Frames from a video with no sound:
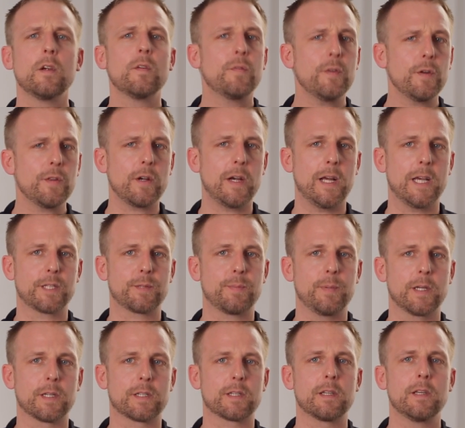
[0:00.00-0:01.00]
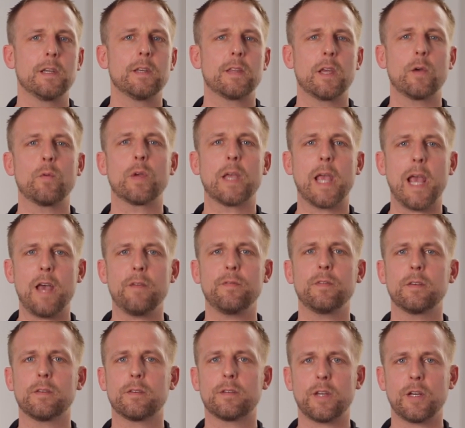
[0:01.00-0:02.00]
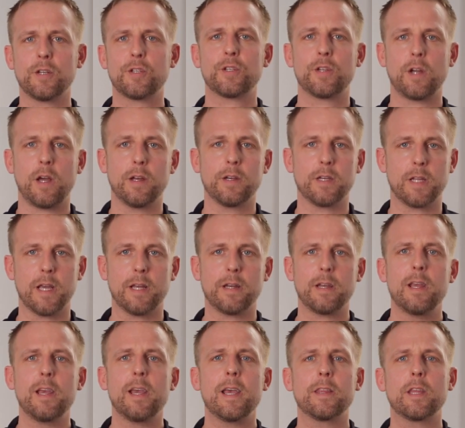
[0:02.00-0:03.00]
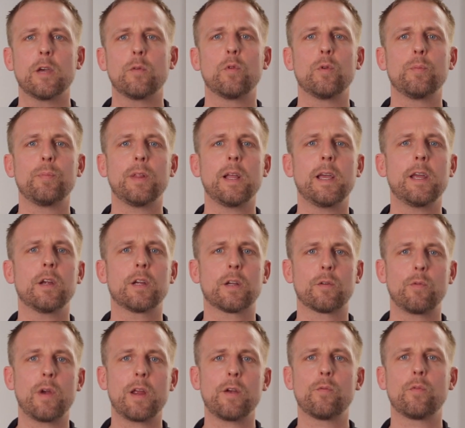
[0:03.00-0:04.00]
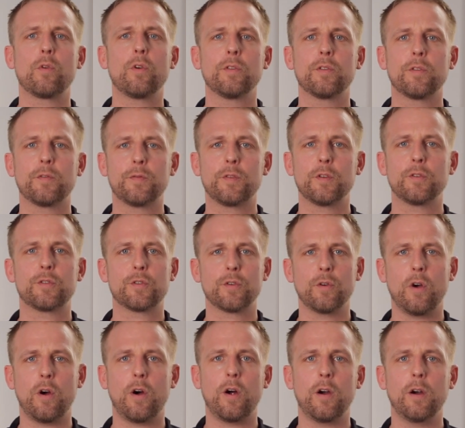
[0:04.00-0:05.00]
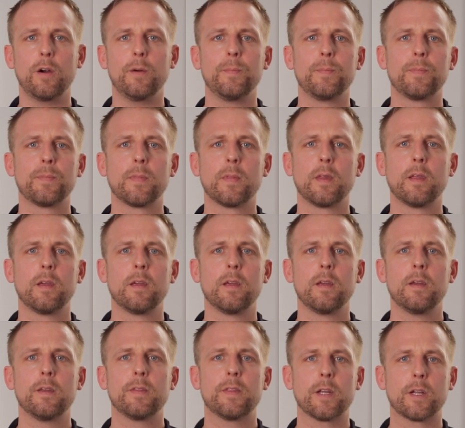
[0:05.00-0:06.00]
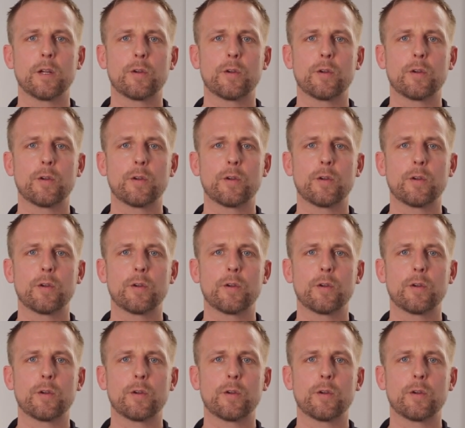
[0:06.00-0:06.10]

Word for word: Further aspects that we haven't touched on yet and that will play a greater role in the future are the